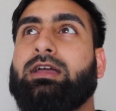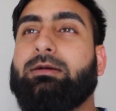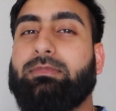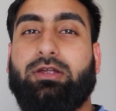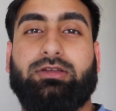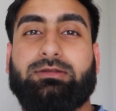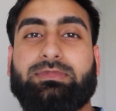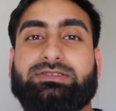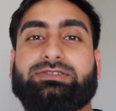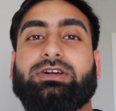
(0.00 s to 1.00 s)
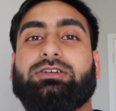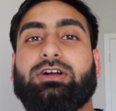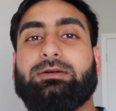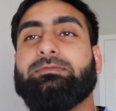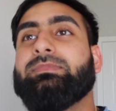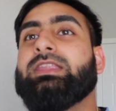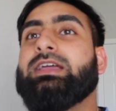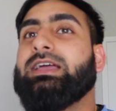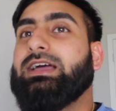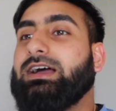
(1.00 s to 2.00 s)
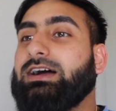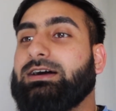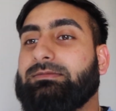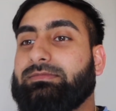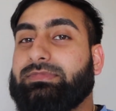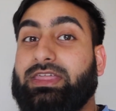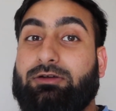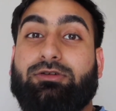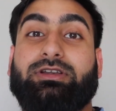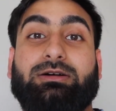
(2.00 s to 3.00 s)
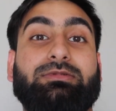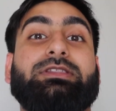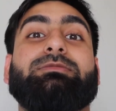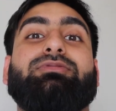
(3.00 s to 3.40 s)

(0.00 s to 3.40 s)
AmericanMuscle.com. They were double the